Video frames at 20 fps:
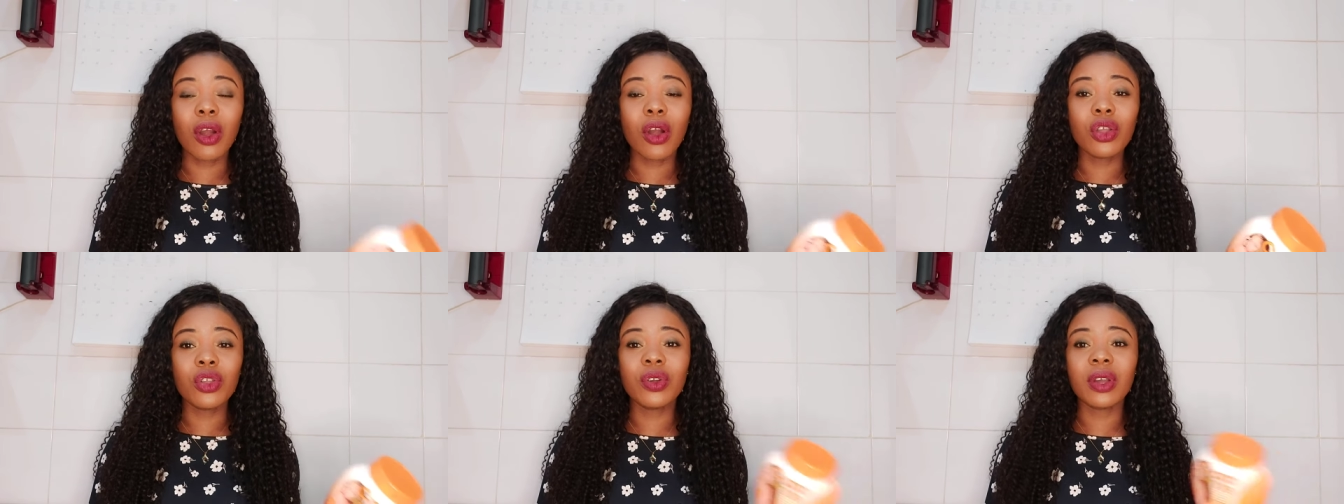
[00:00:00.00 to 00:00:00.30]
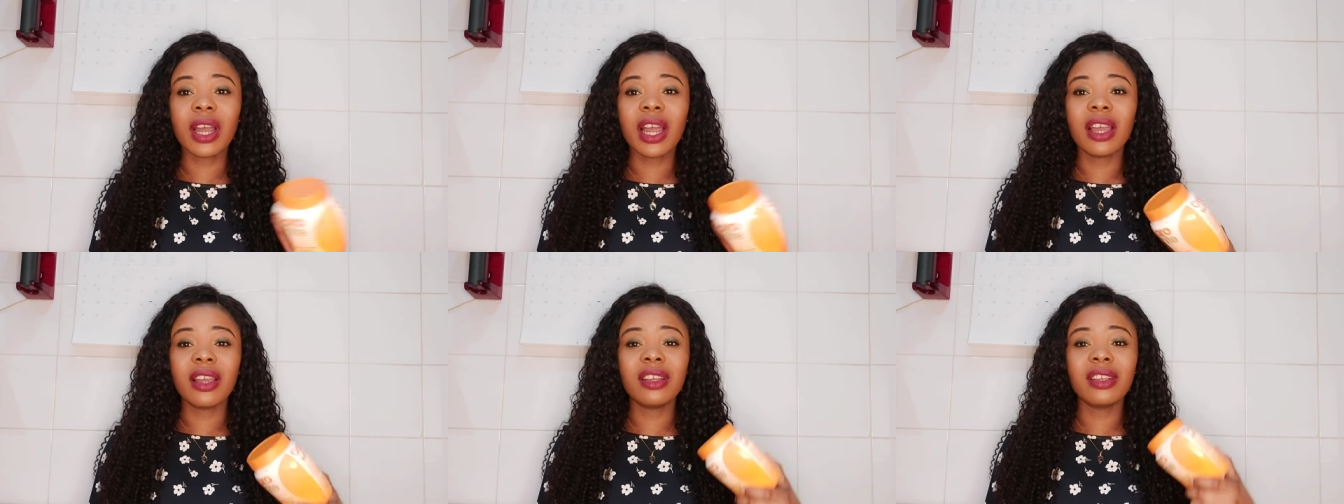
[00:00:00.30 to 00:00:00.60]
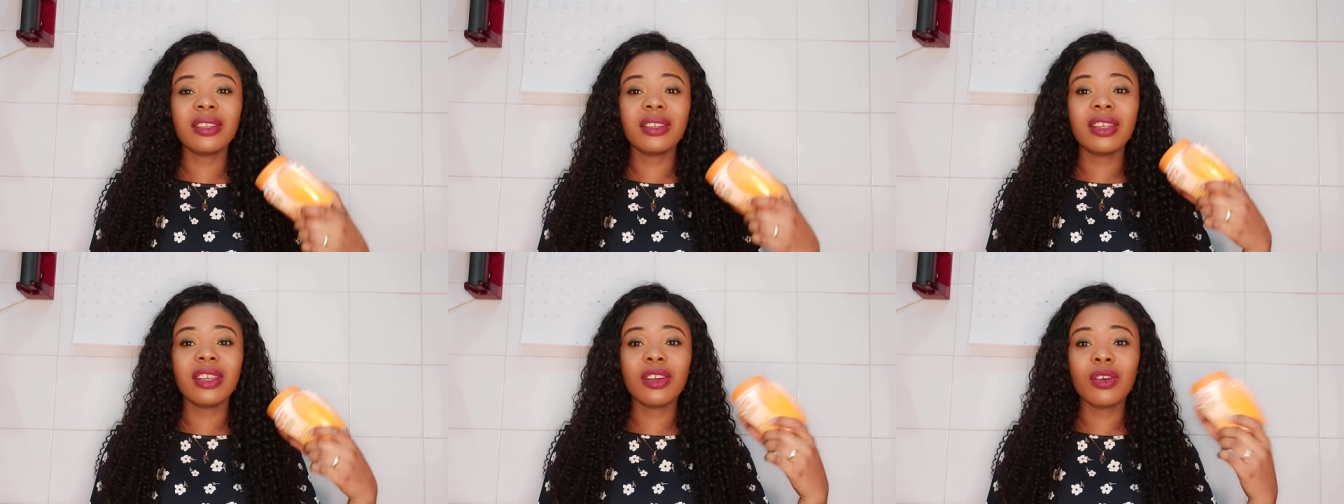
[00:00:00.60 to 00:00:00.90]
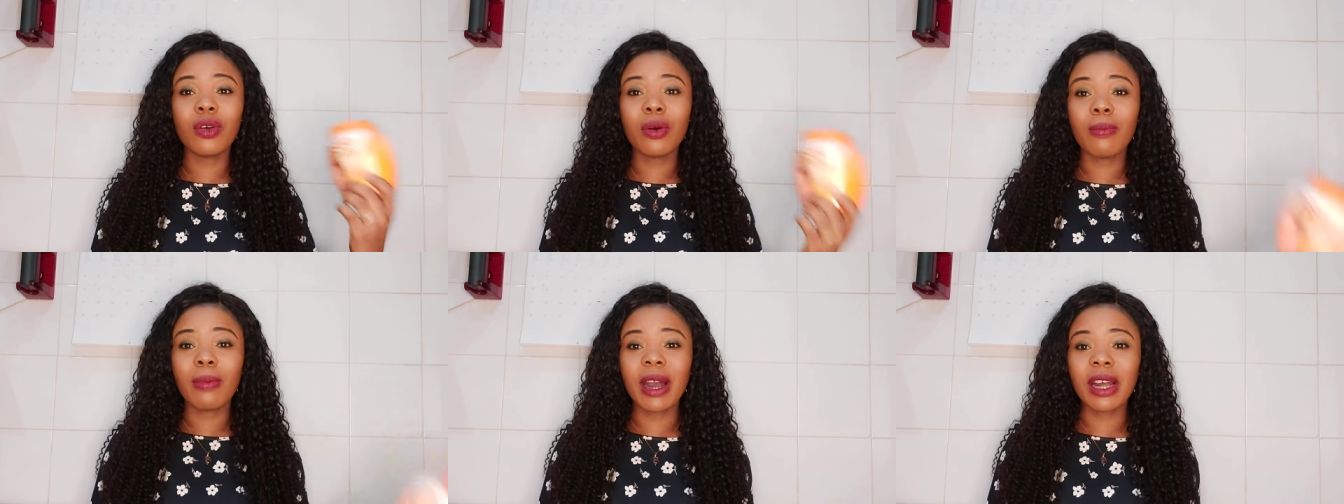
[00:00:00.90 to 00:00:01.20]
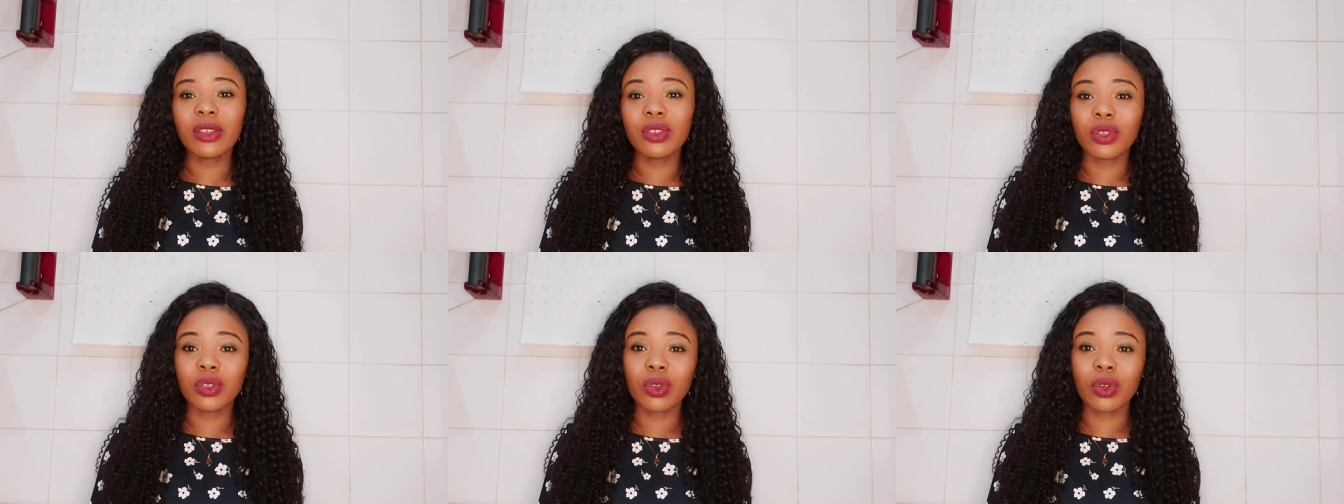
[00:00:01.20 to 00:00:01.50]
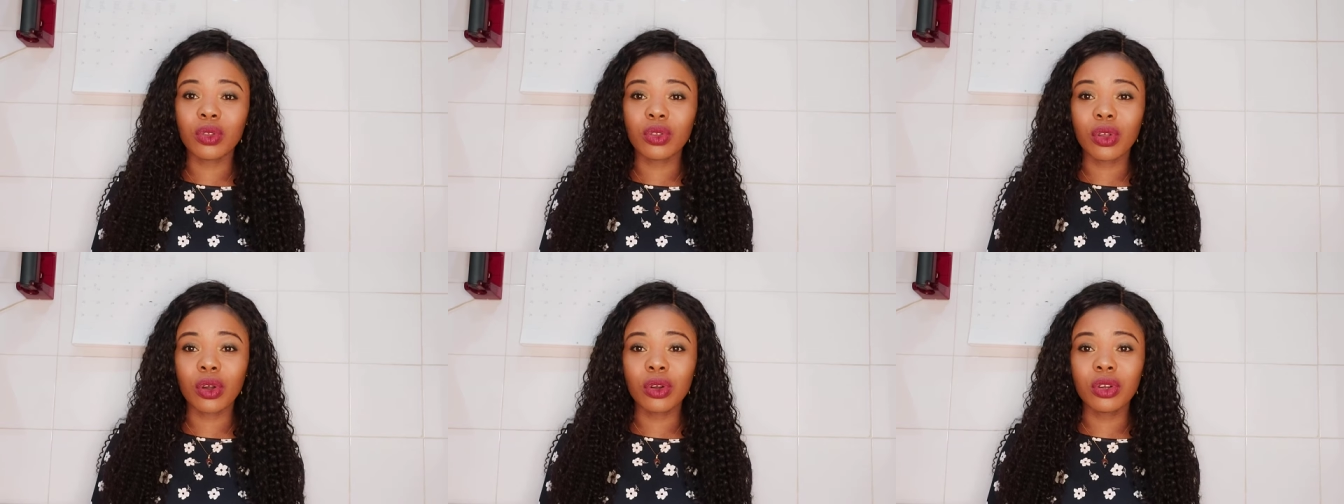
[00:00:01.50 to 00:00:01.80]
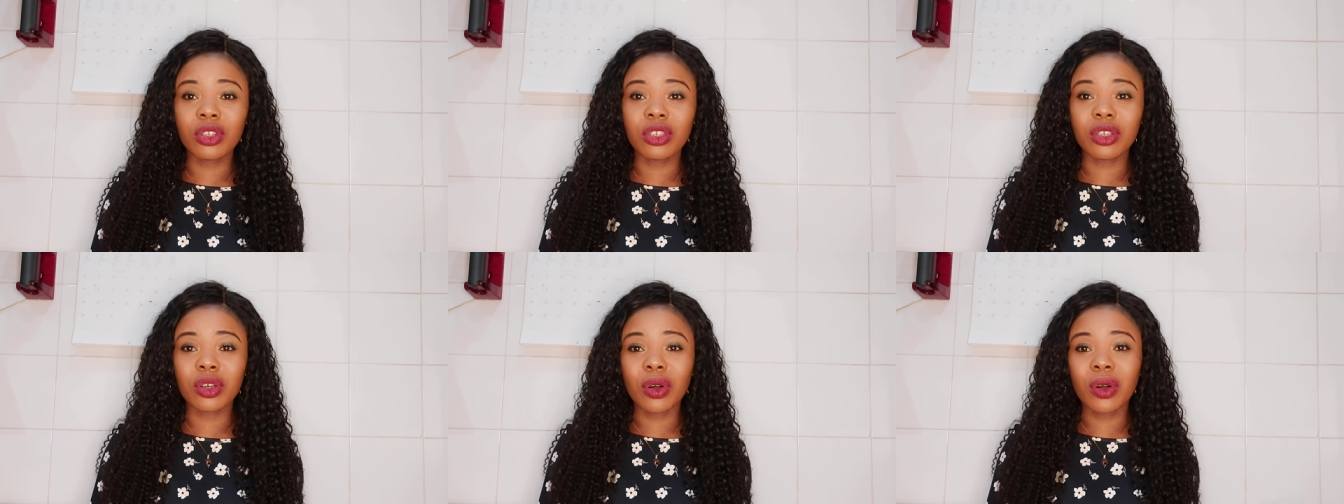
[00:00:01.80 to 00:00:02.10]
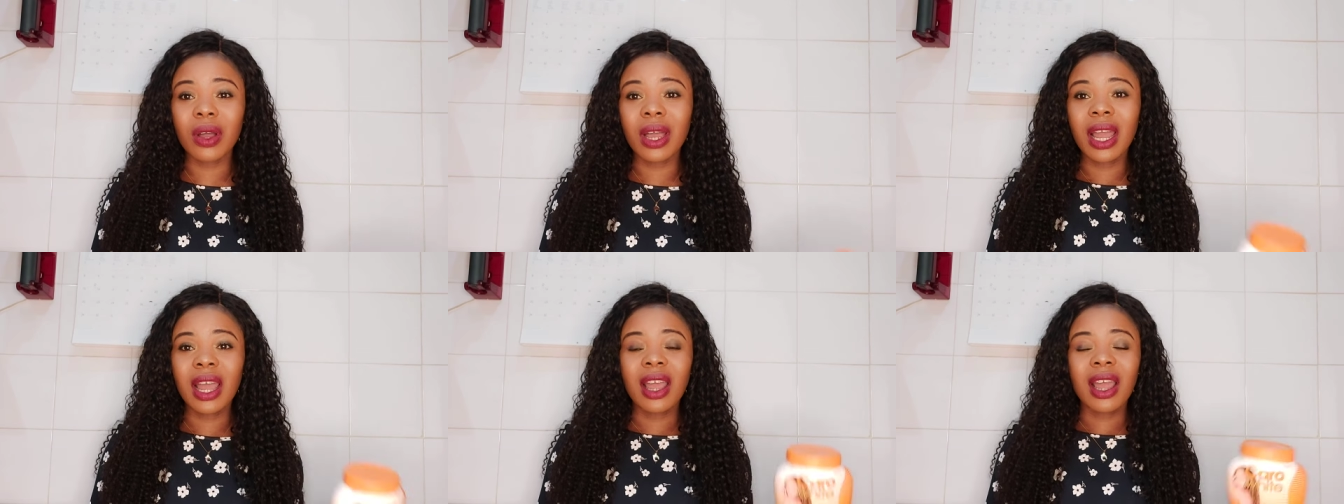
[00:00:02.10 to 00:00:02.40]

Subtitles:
Or you can easily go back to your doctor,